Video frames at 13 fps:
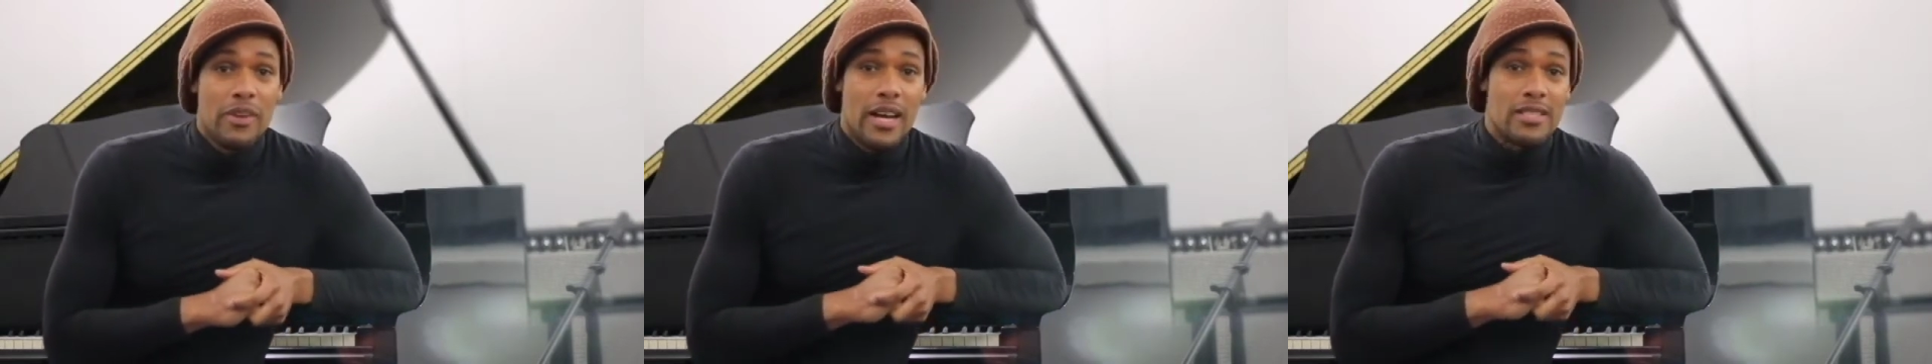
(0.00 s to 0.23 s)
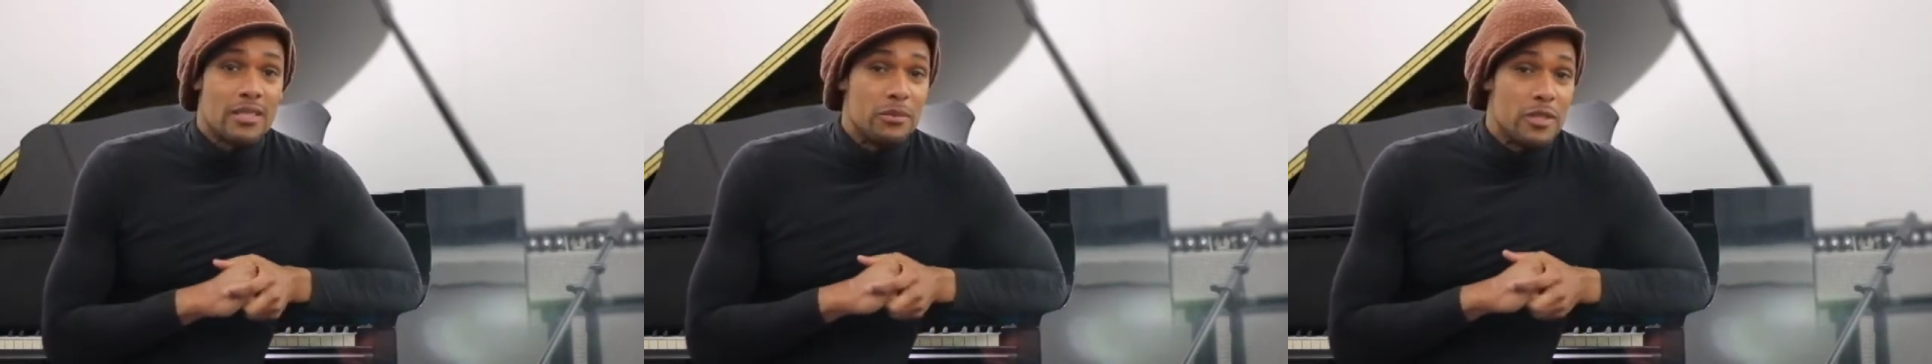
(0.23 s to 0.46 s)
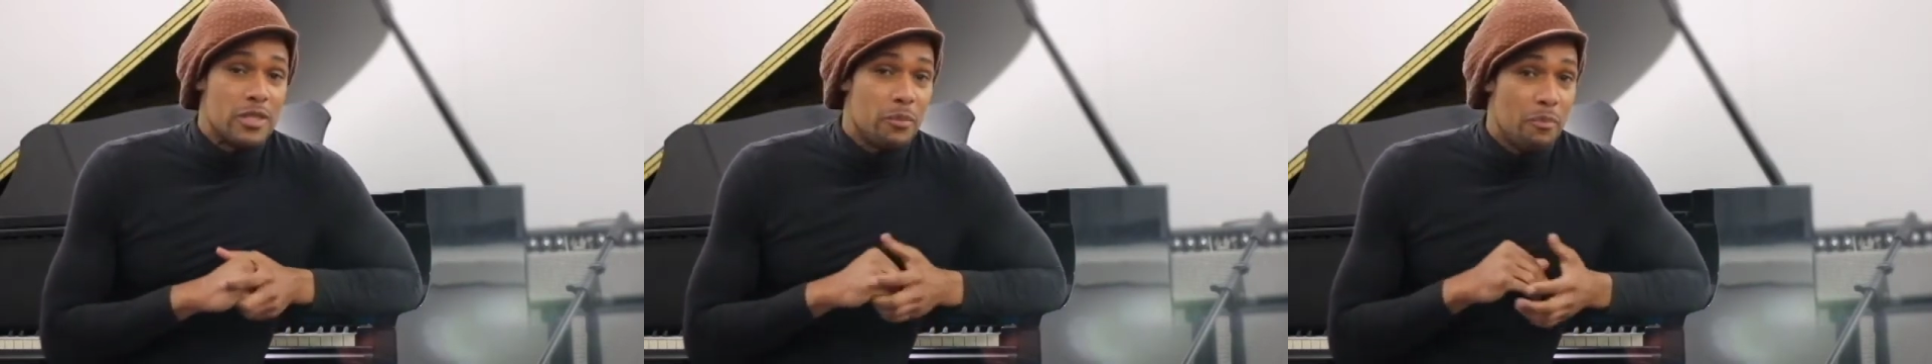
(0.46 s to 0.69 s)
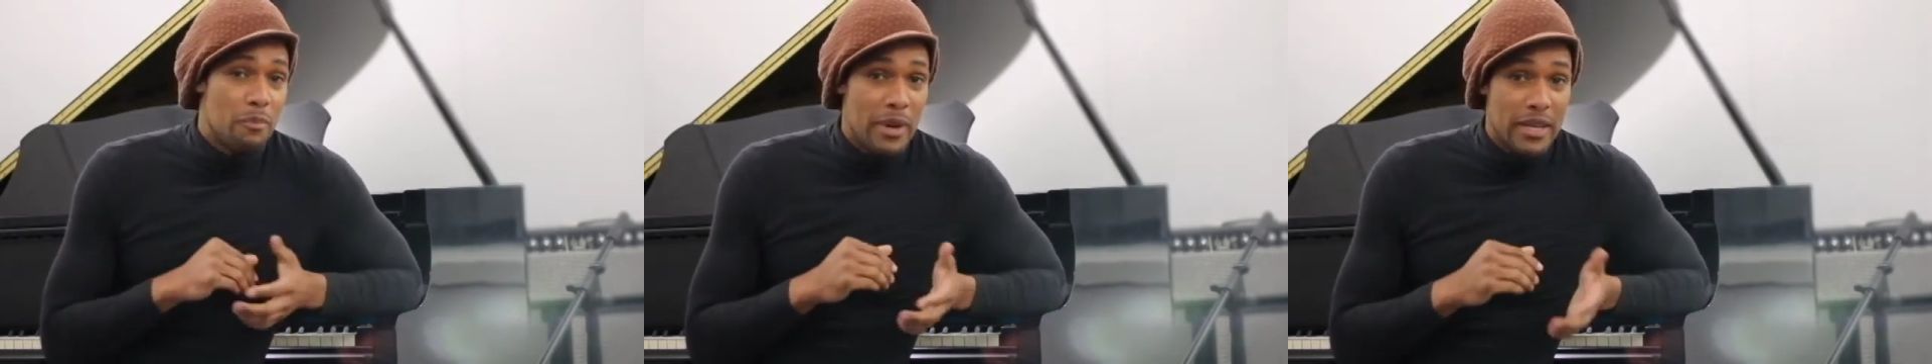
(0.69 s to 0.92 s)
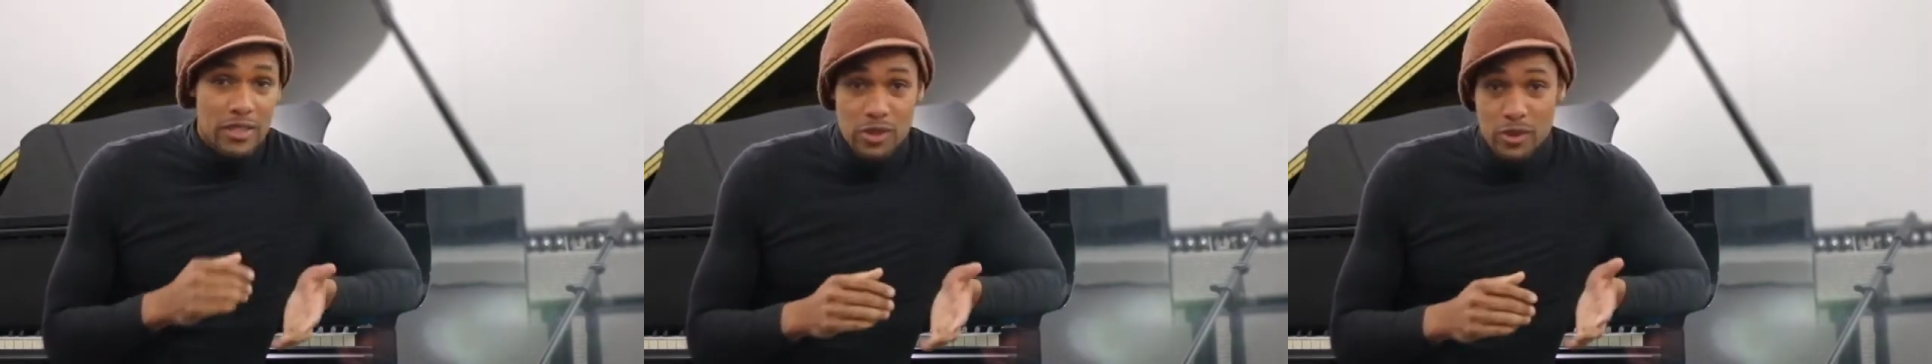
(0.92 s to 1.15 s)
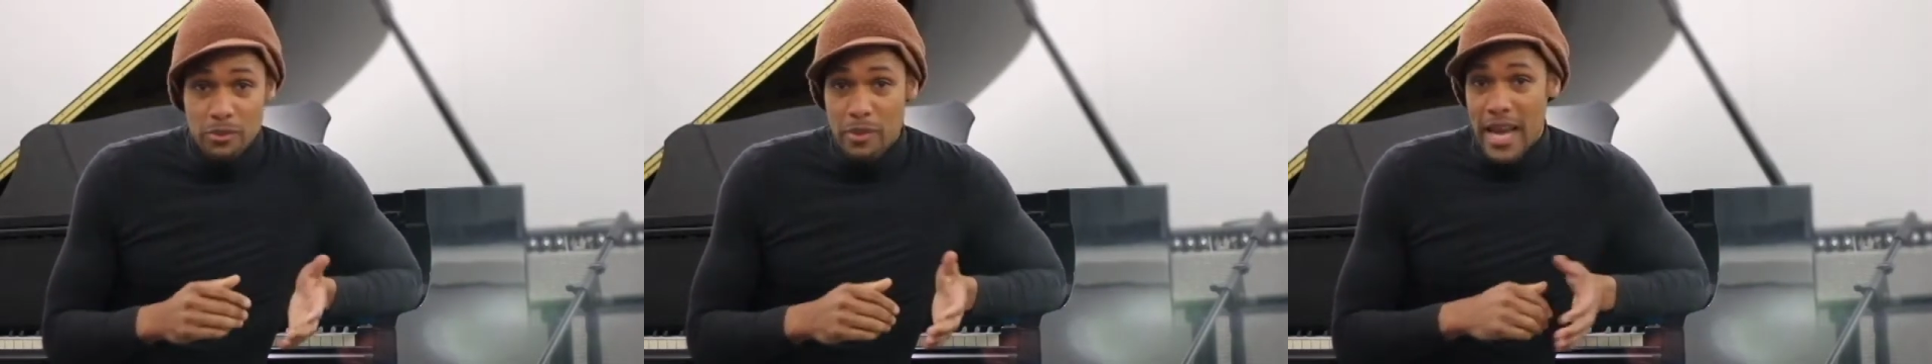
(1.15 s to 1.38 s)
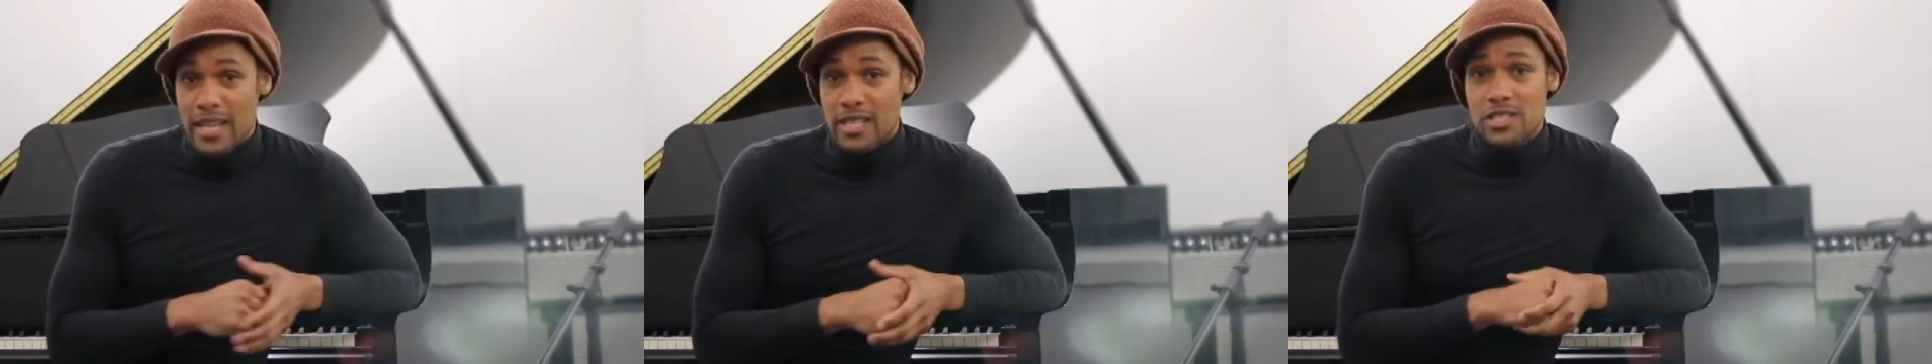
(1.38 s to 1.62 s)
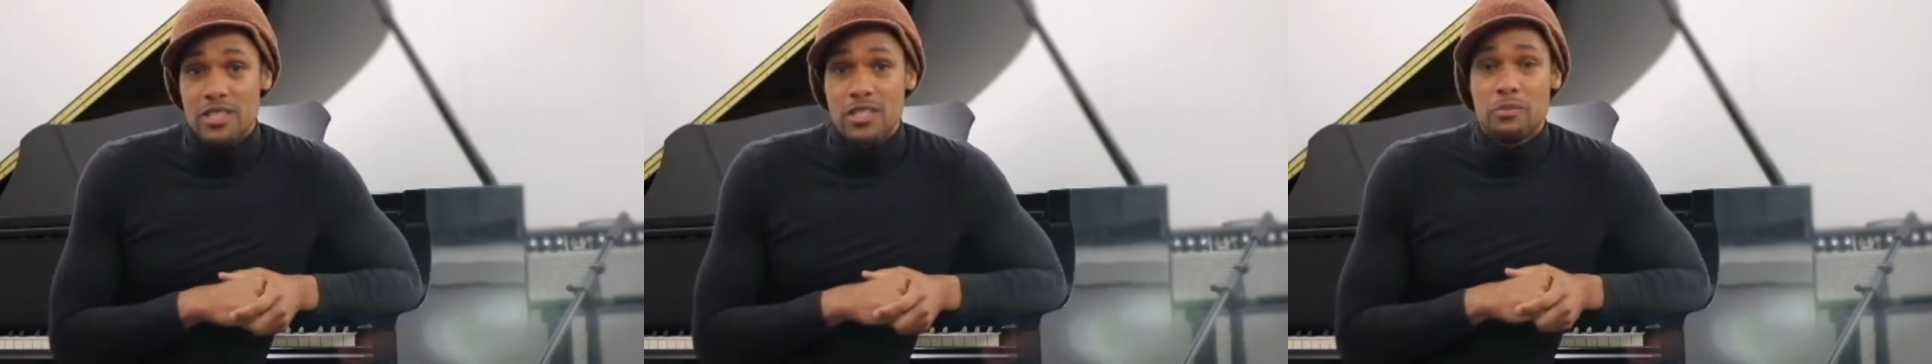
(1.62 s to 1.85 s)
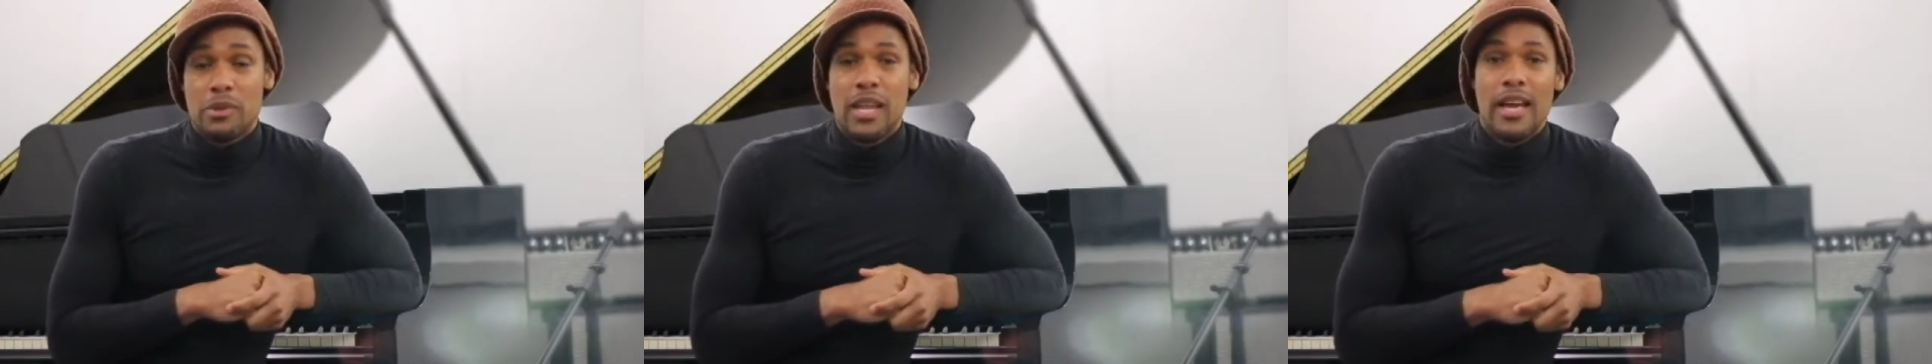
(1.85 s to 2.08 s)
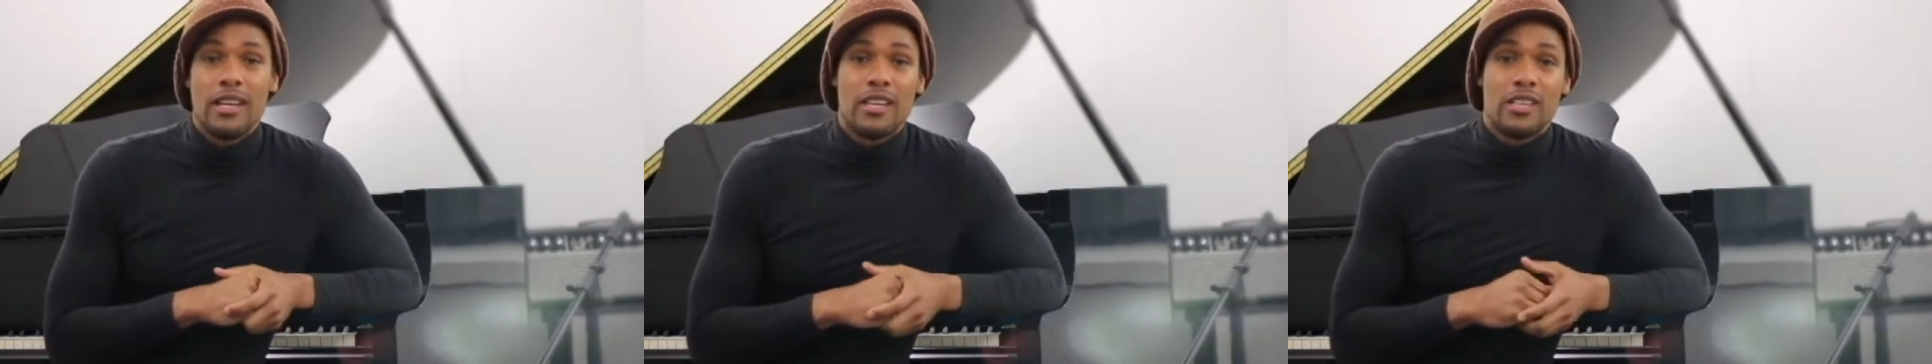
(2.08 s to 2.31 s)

got some special packages planned,